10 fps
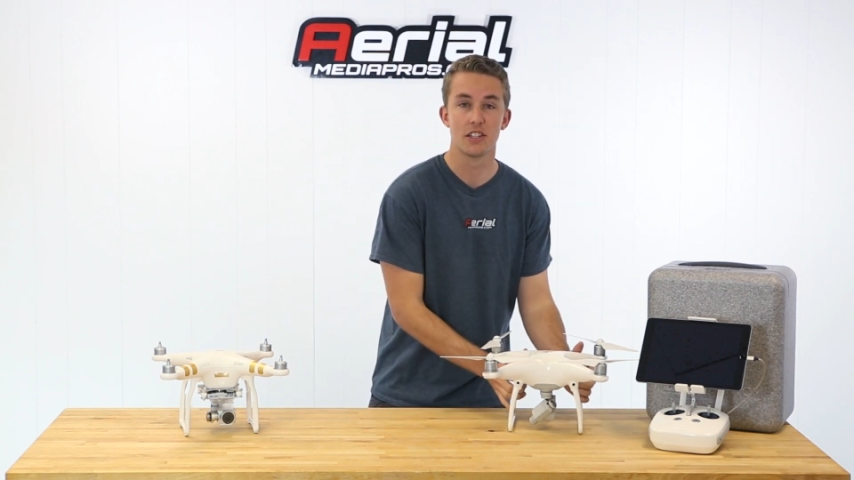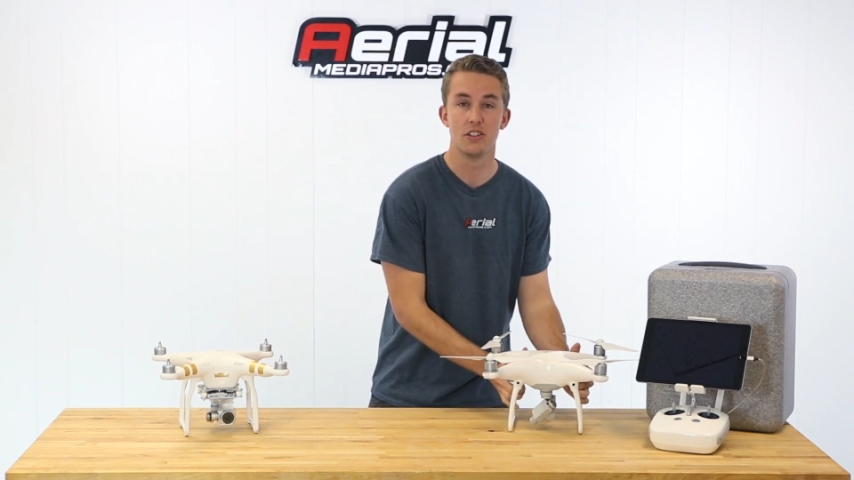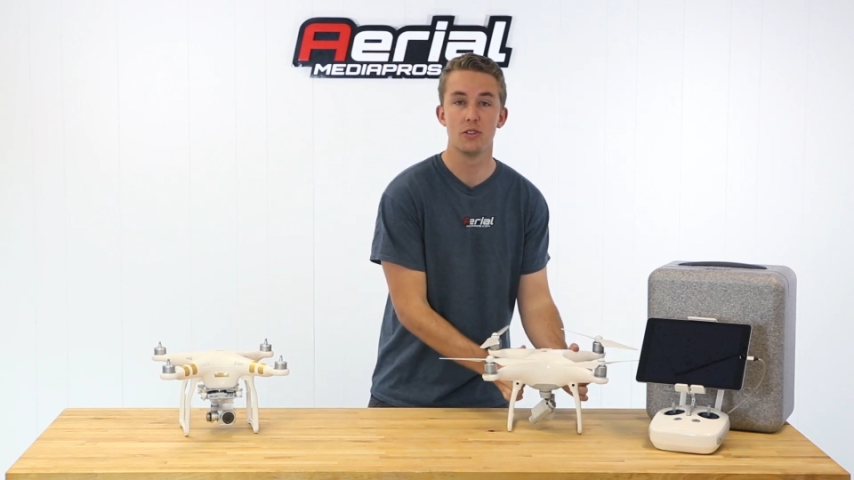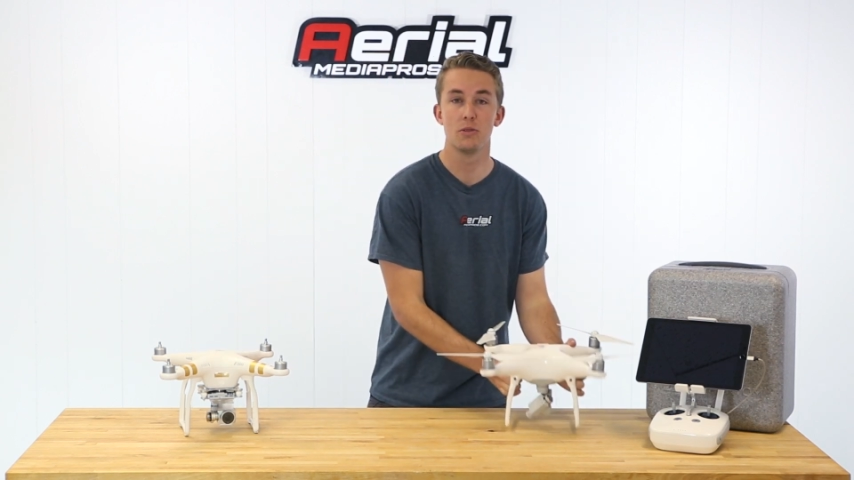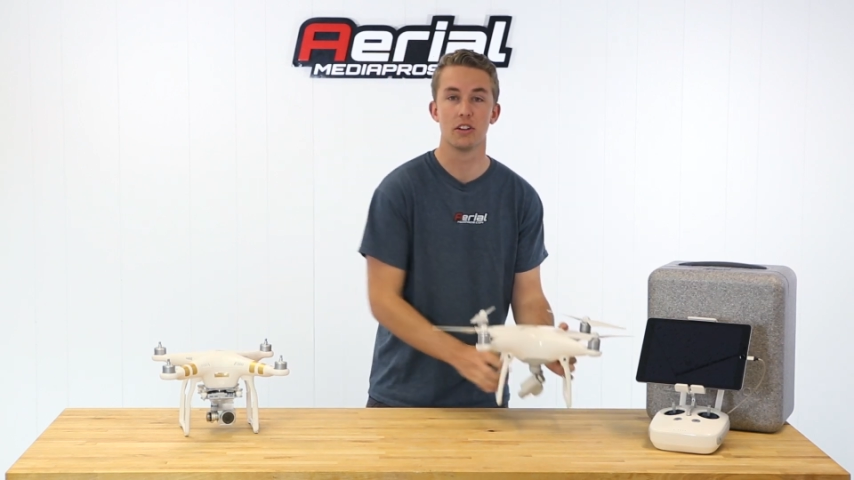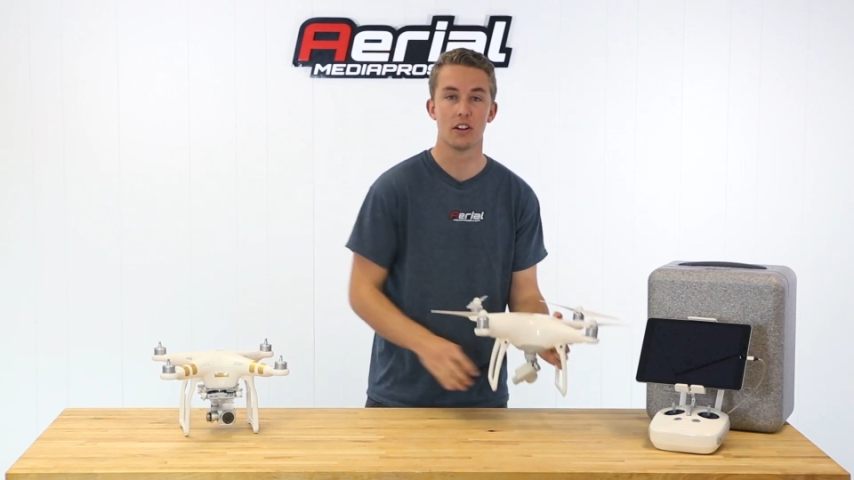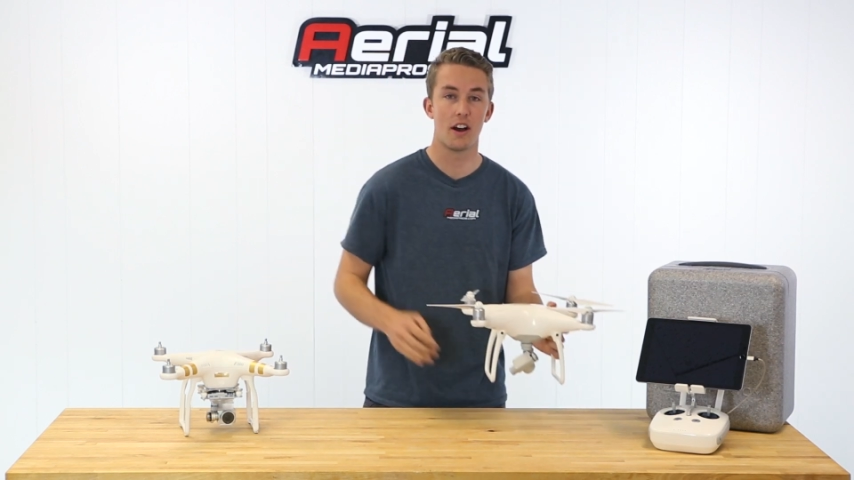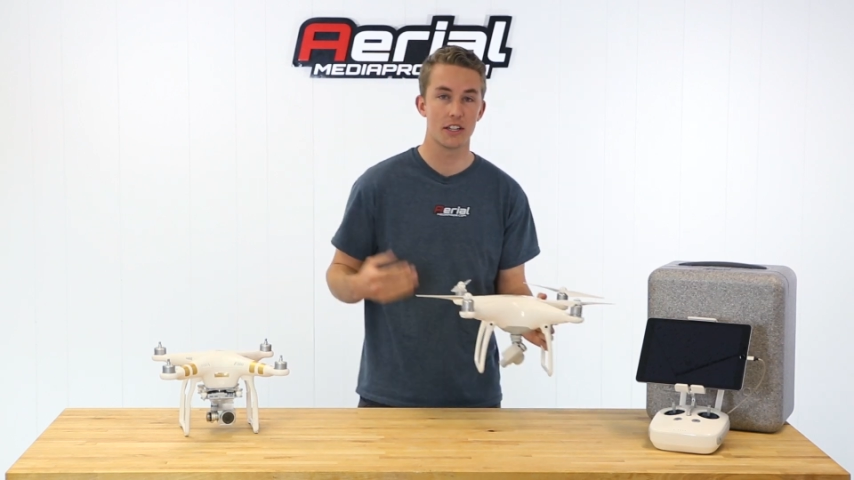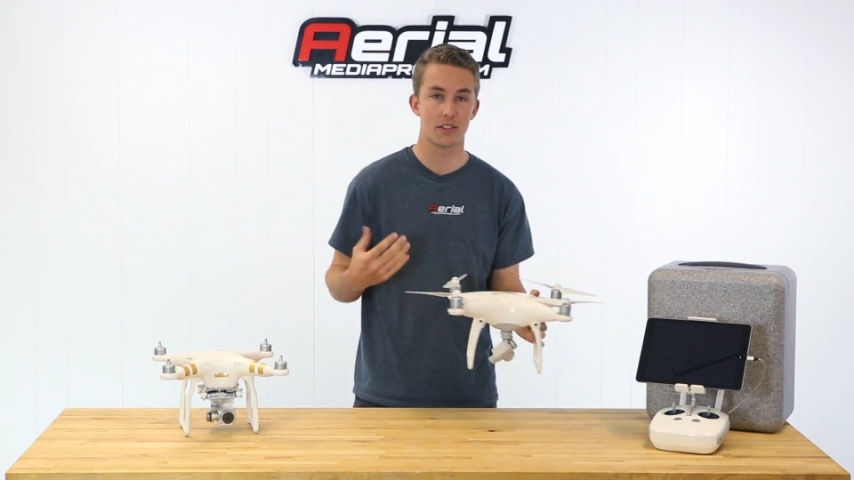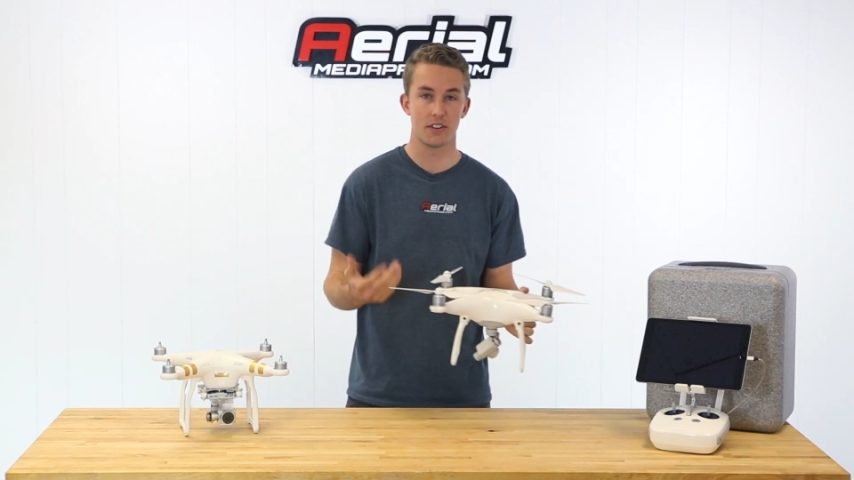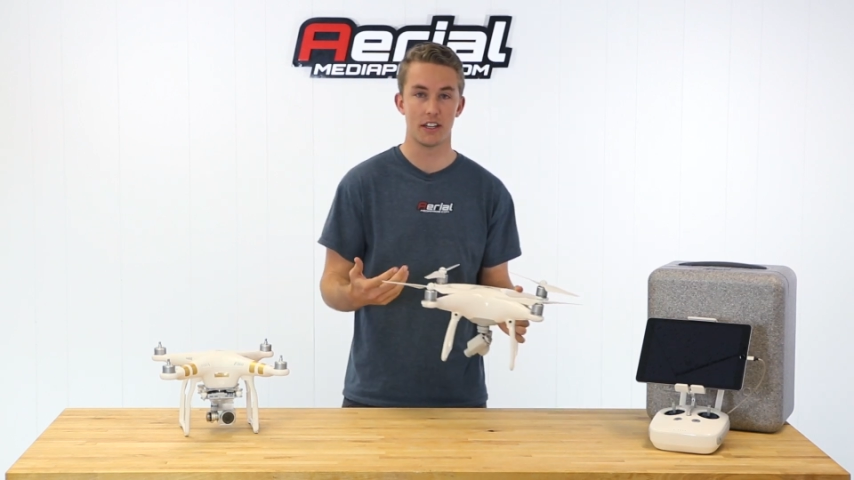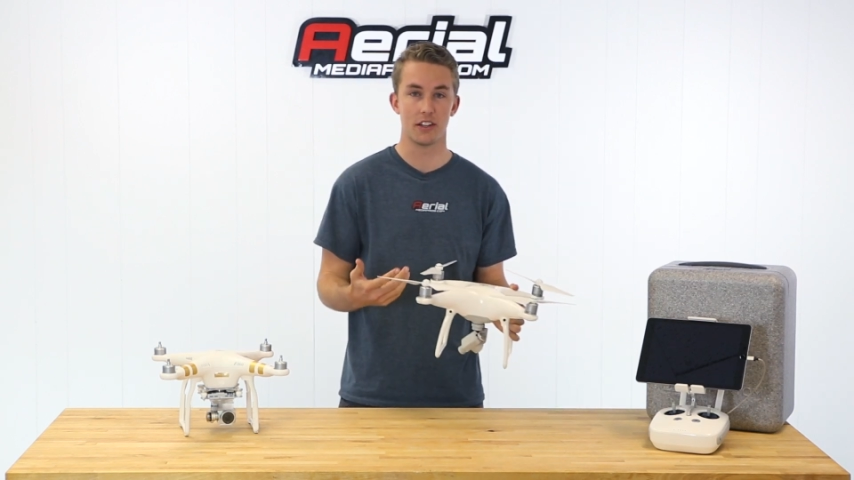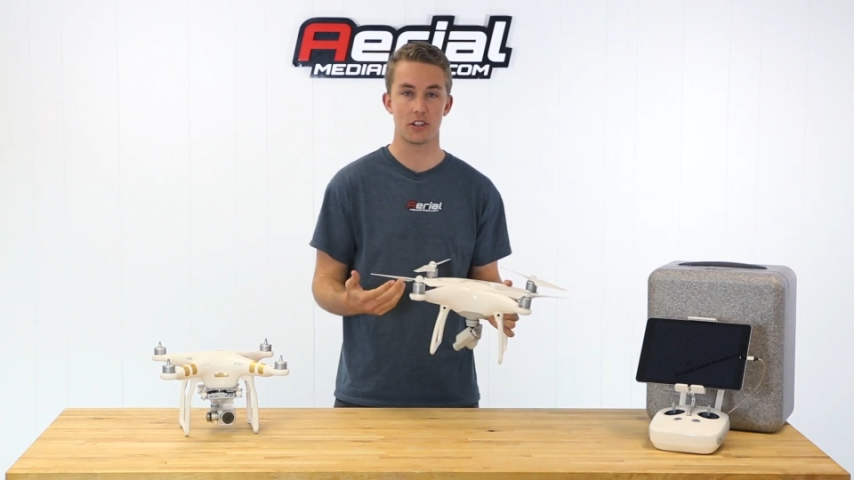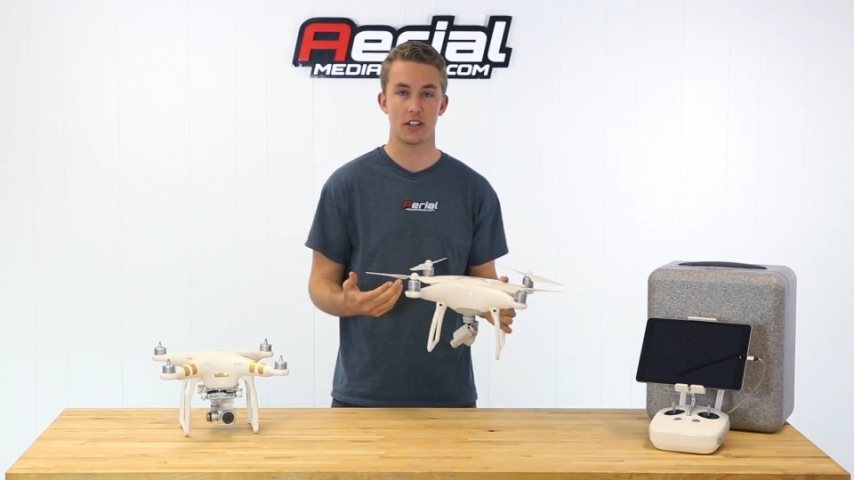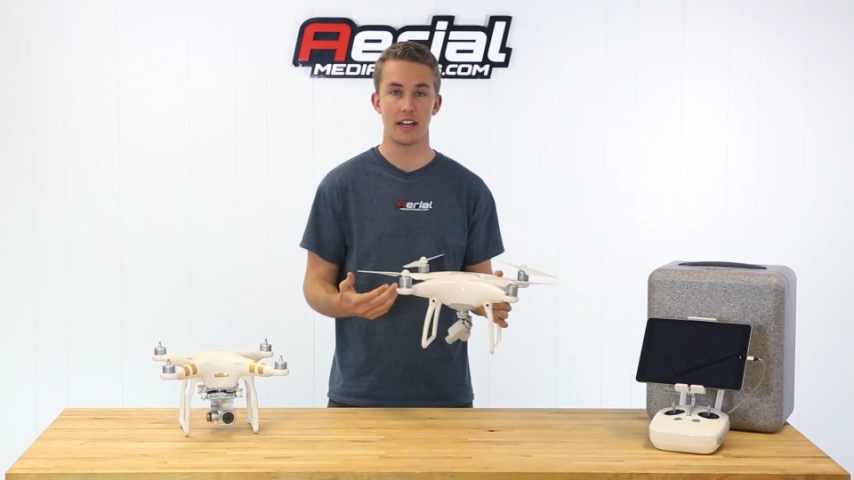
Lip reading: a new gloss finish,